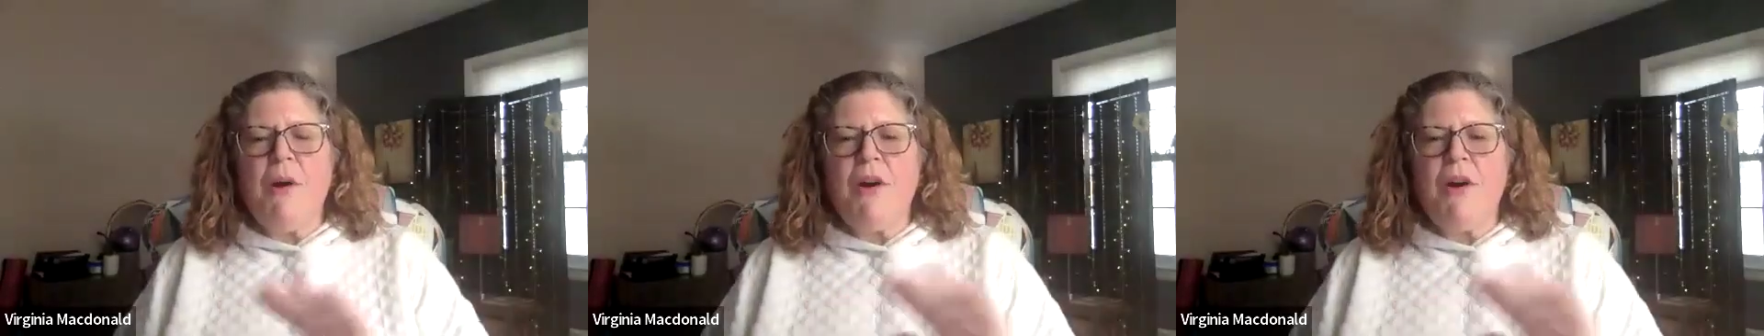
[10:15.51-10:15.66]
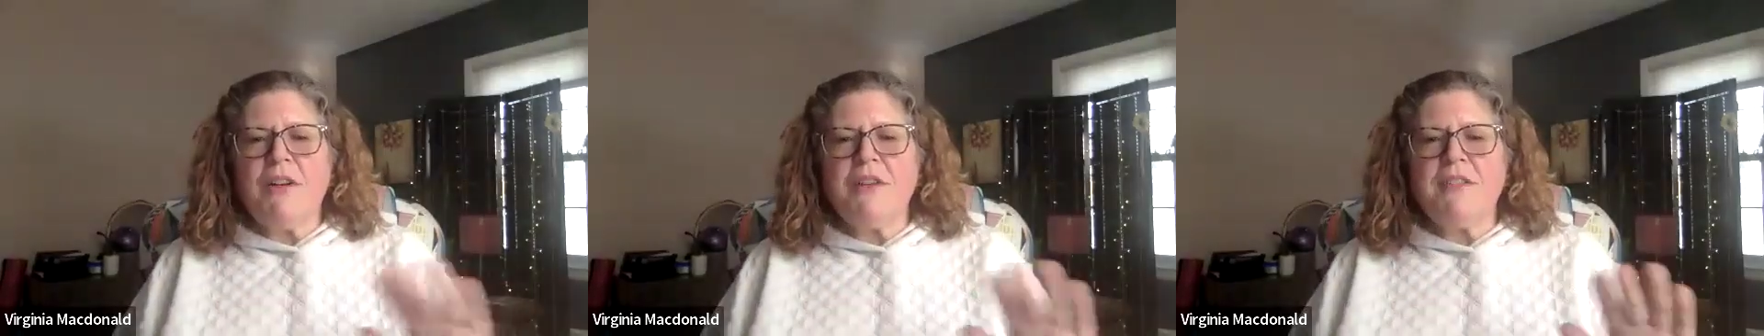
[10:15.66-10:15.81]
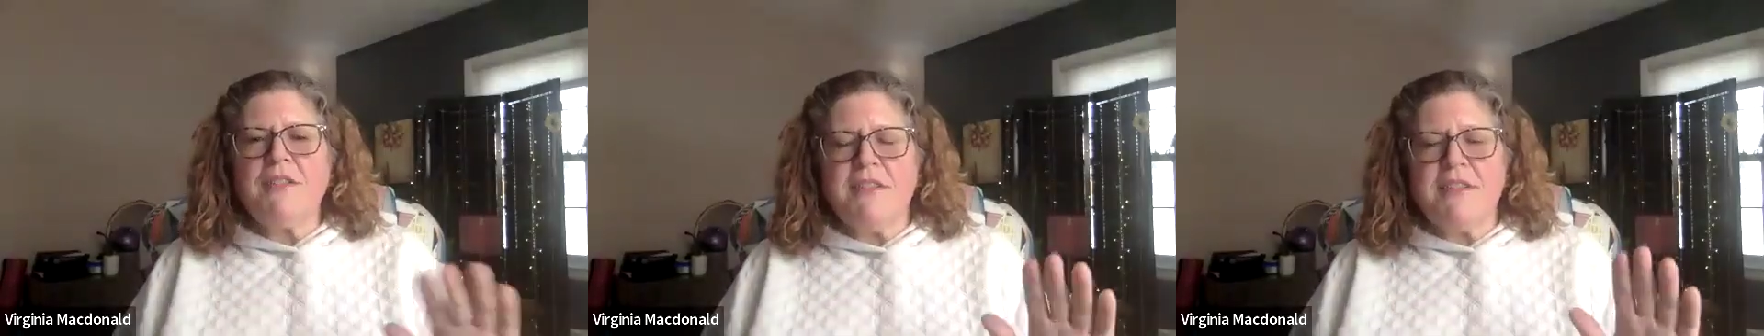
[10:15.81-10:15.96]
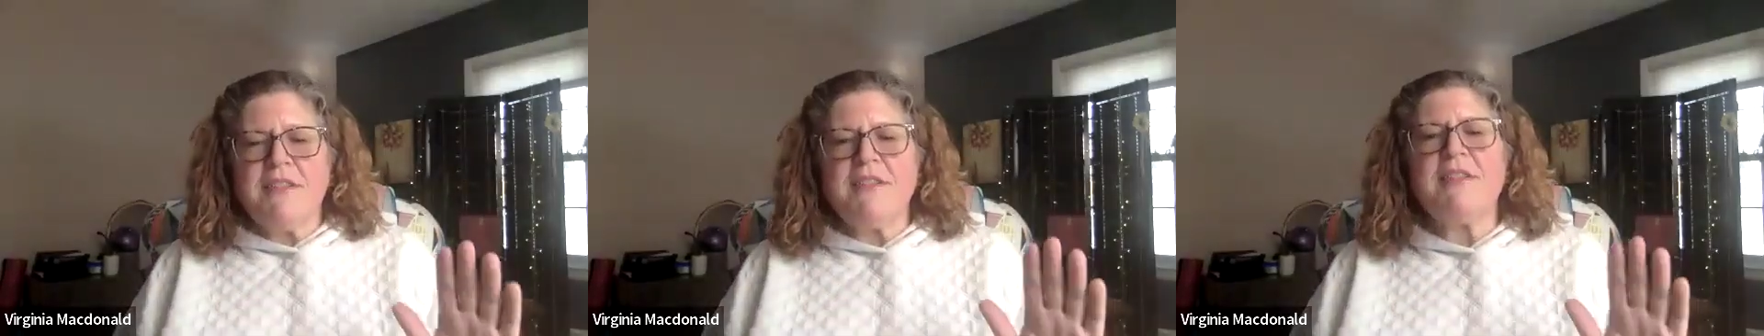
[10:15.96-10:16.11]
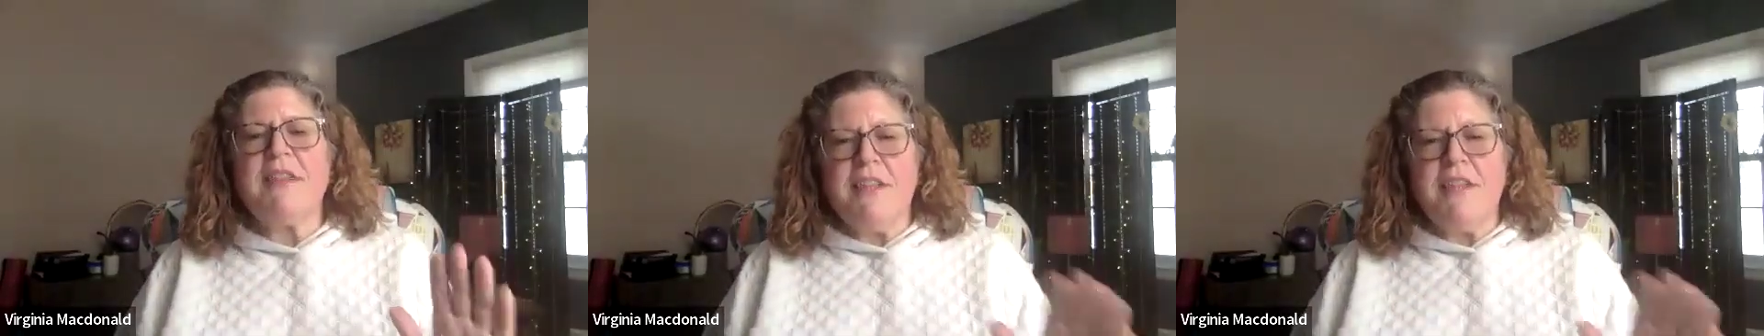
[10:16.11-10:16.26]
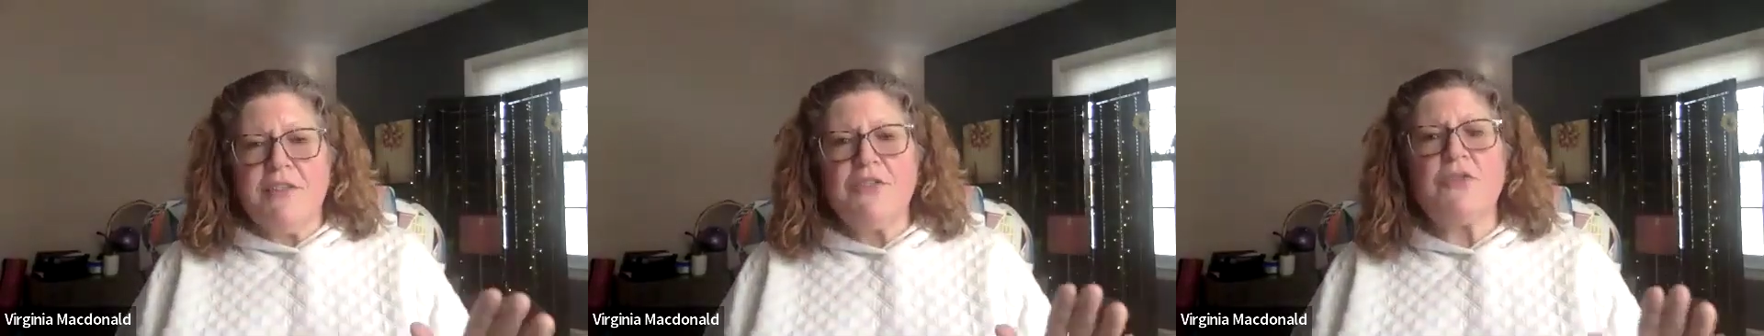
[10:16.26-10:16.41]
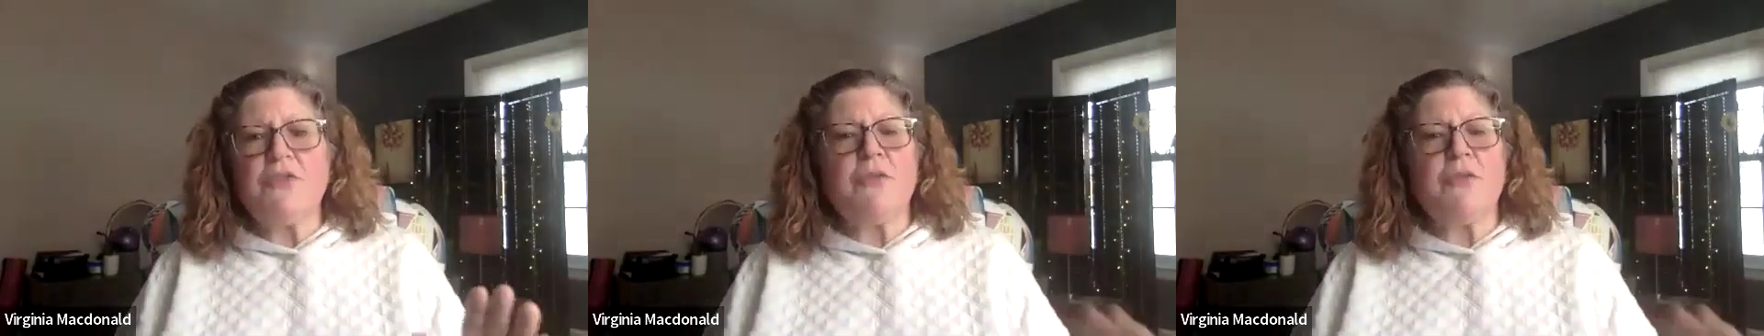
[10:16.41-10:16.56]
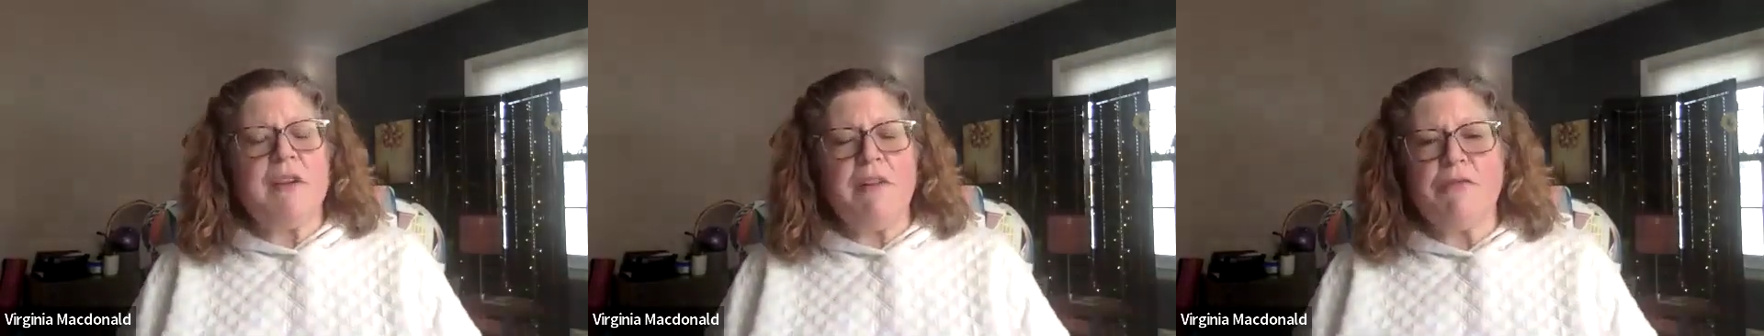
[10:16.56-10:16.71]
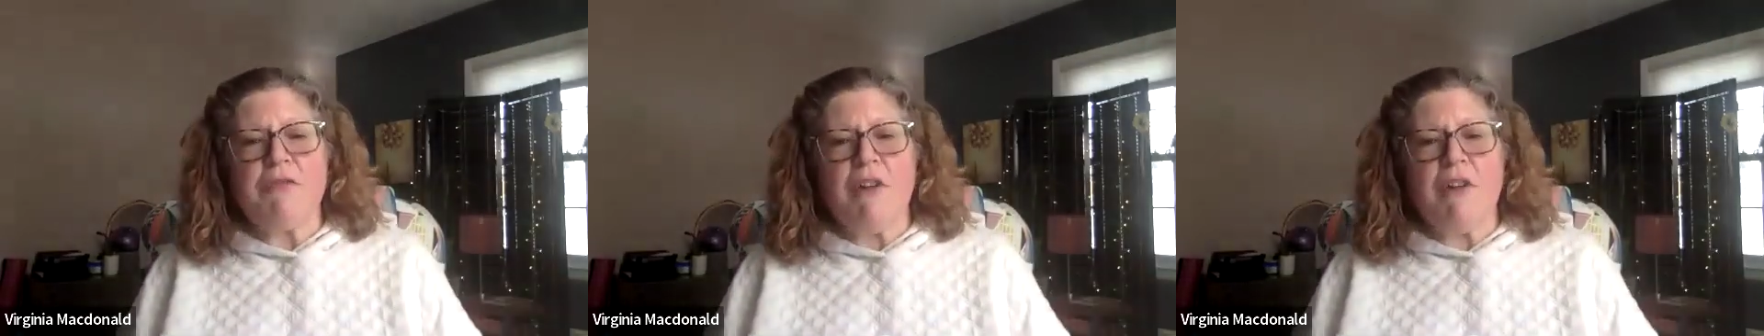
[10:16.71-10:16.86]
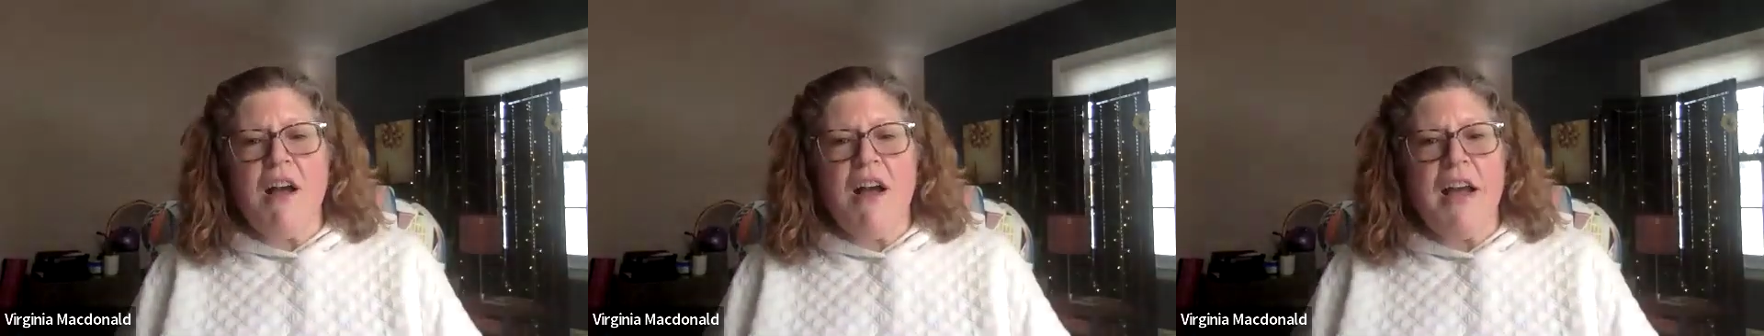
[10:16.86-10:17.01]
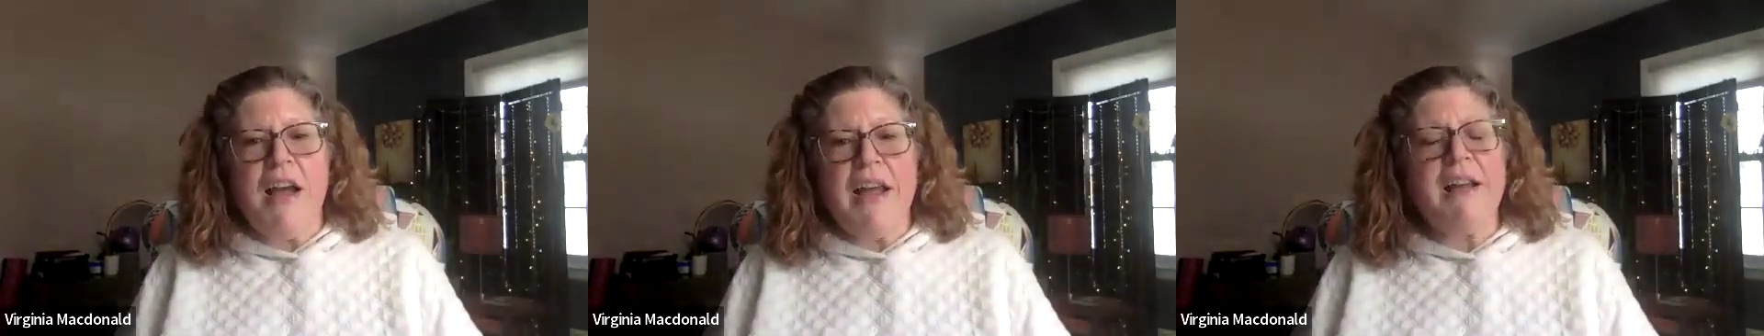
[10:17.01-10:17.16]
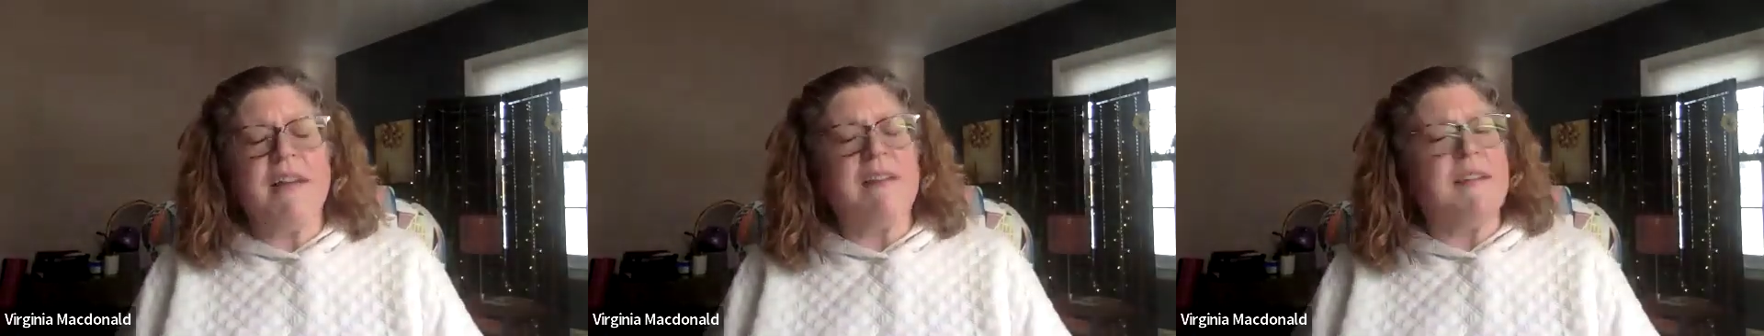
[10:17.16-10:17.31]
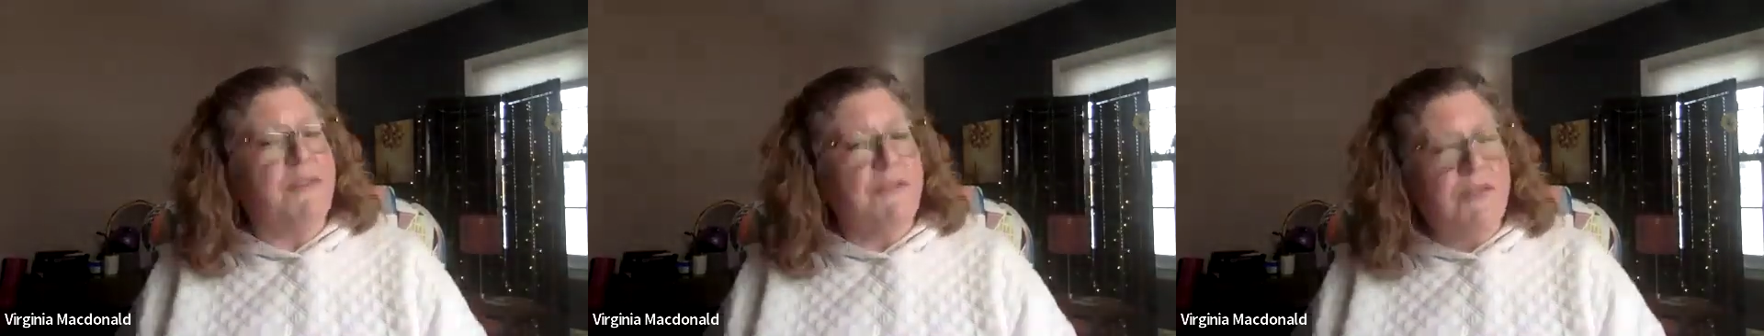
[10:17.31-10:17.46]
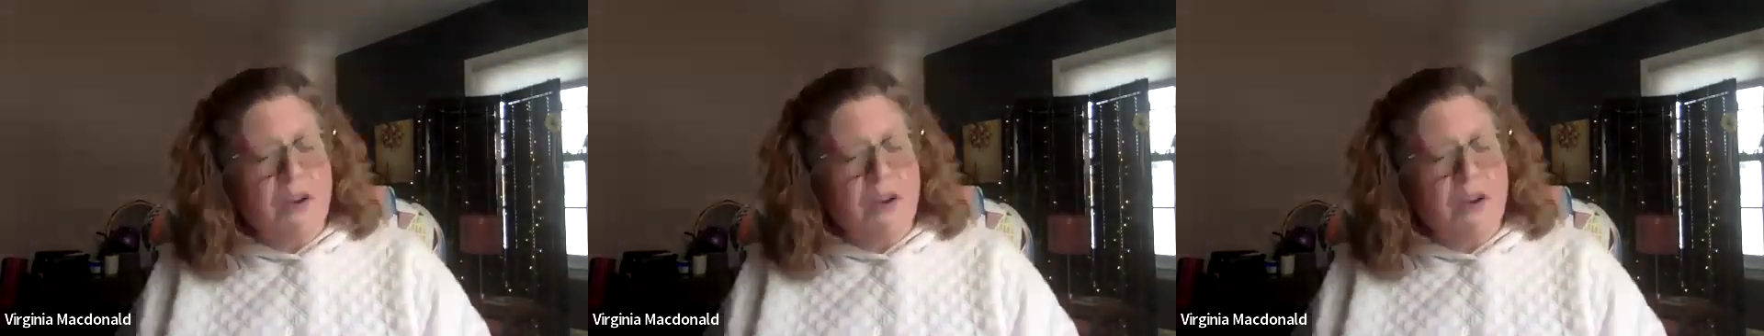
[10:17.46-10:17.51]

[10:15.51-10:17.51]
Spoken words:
Parsons History of Rye,